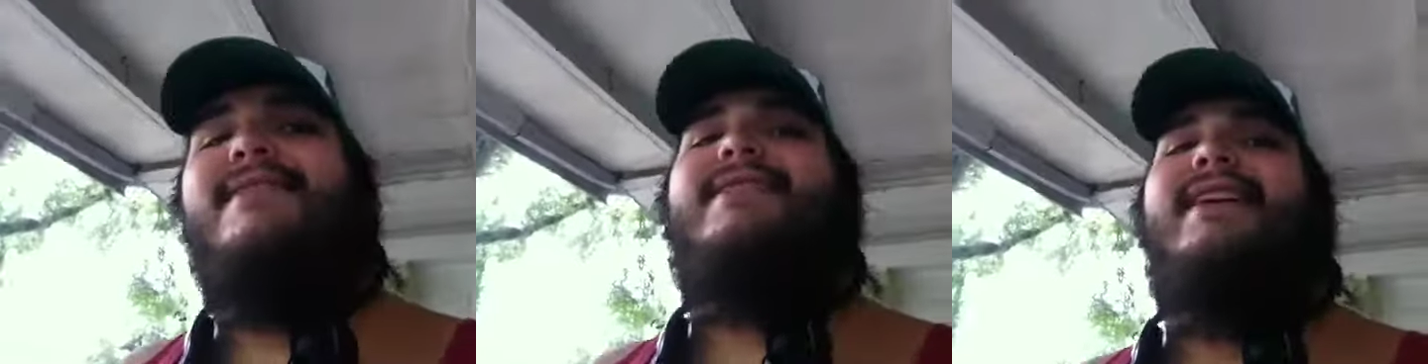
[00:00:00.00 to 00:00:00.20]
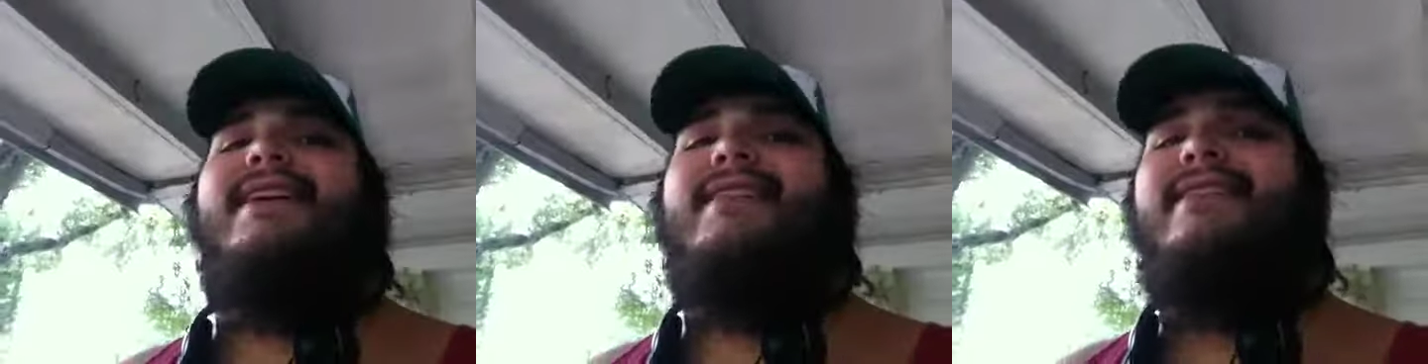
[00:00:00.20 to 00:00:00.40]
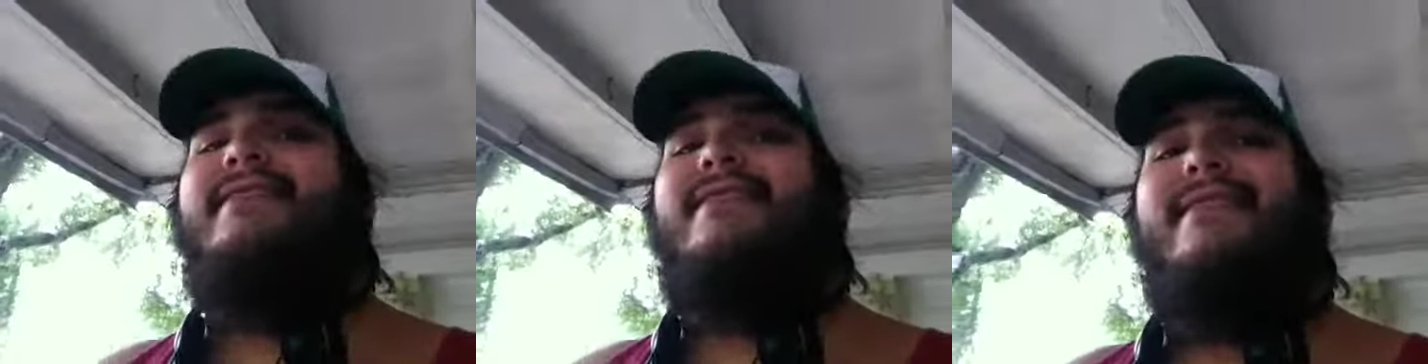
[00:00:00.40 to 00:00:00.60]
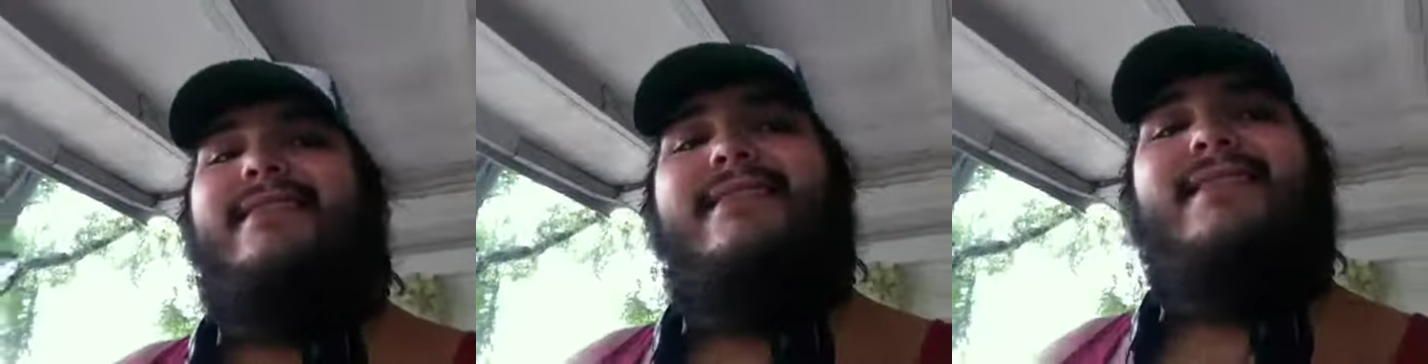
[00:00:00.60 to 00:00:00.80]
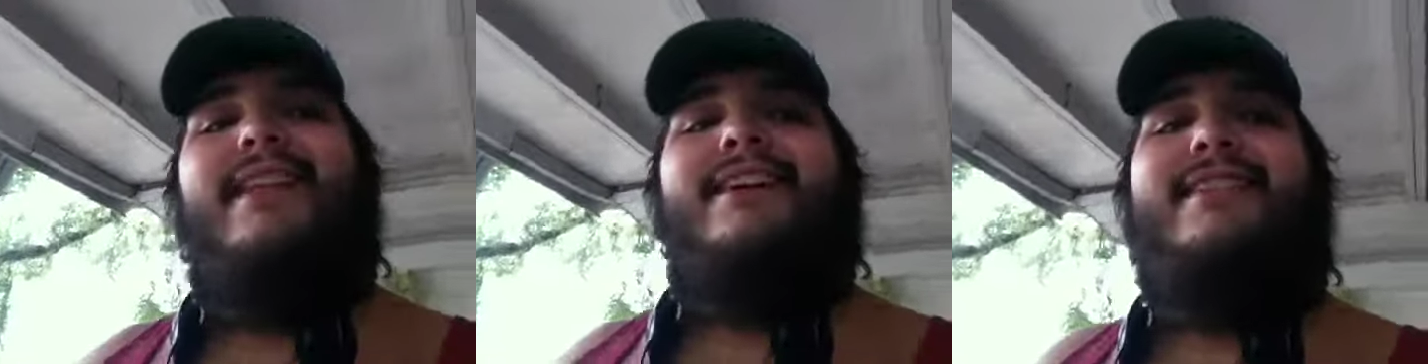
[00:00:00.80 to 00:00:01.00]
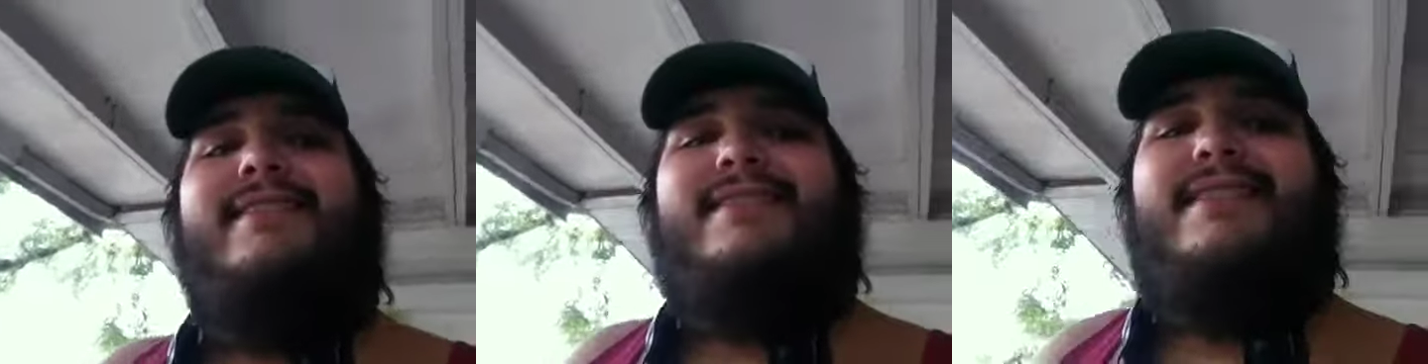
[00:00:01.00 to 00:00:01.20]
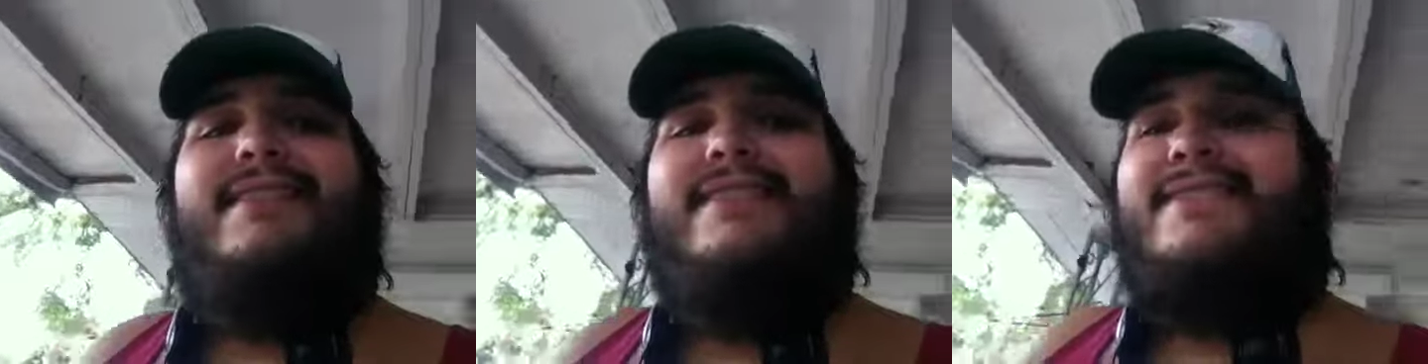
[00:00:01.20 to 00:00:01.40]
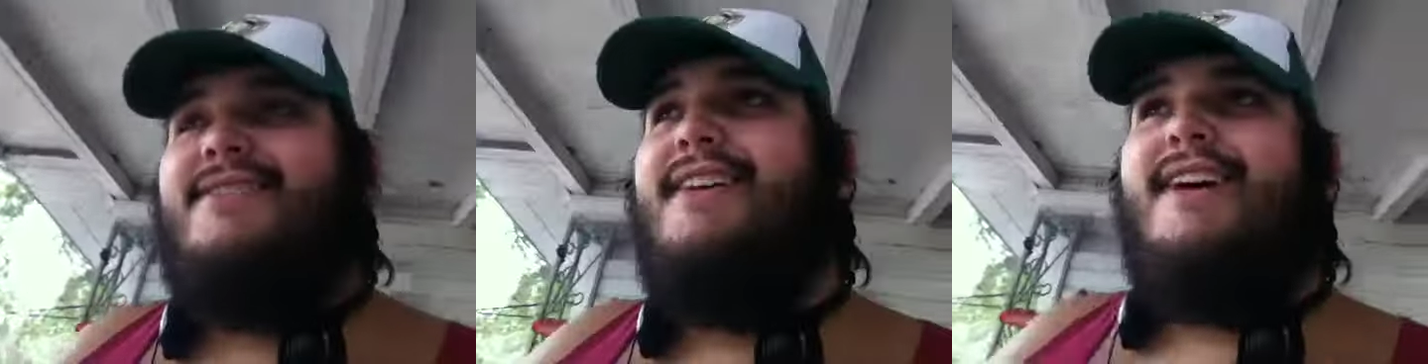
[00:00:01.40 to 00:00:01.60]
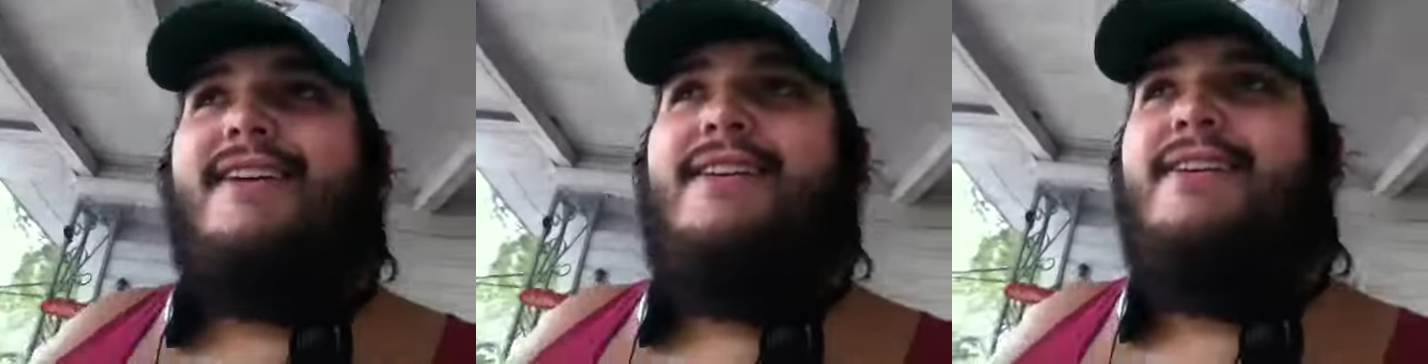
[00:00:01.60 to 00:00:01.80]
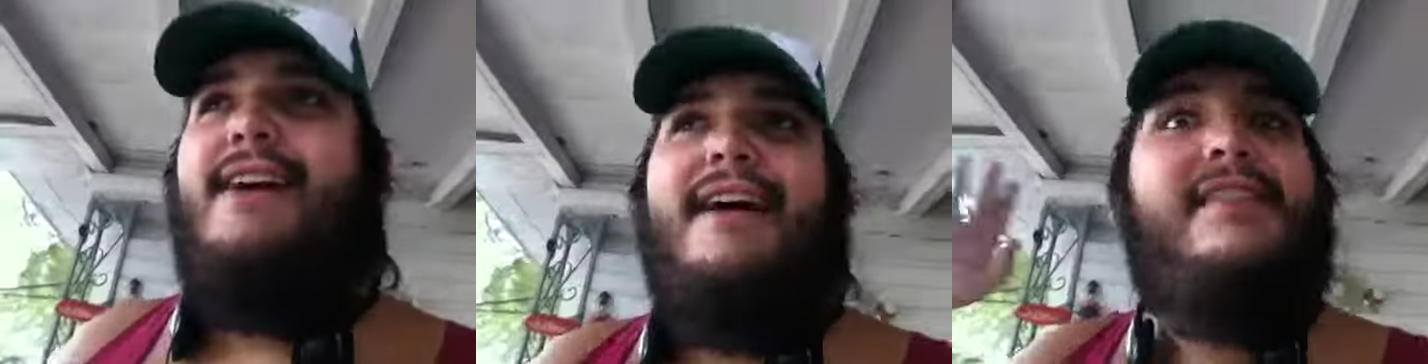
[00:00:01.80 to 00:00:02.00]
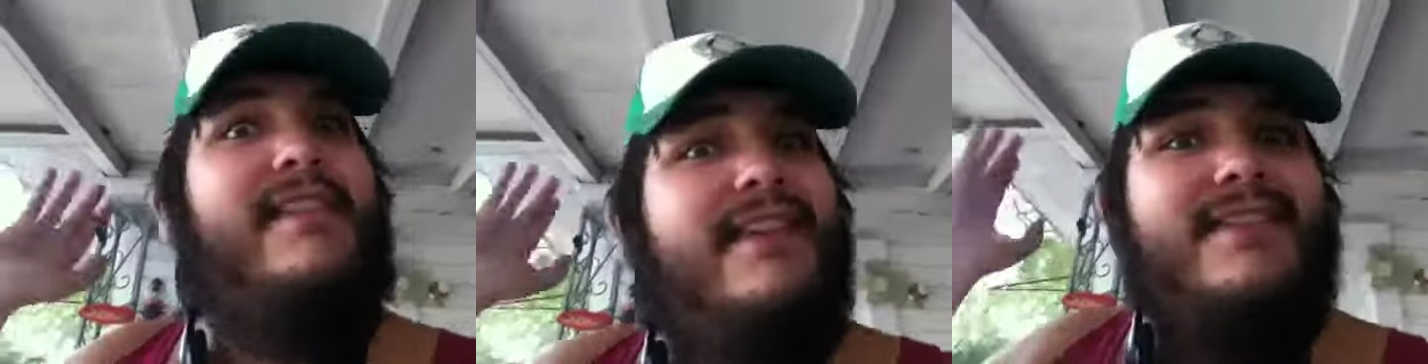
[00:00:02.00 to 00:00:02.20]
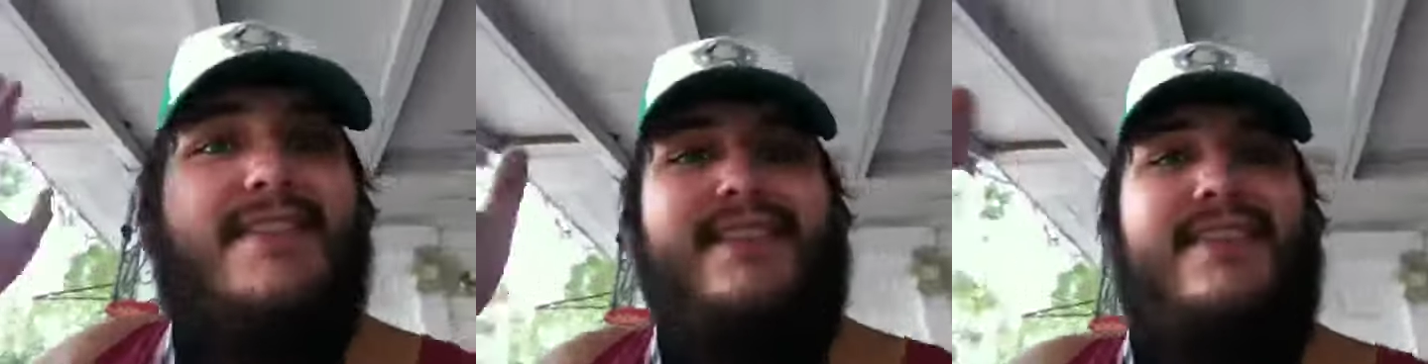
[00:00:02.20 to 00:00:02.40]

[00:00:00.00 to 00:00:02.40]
saying, like I said, there's not all, and there's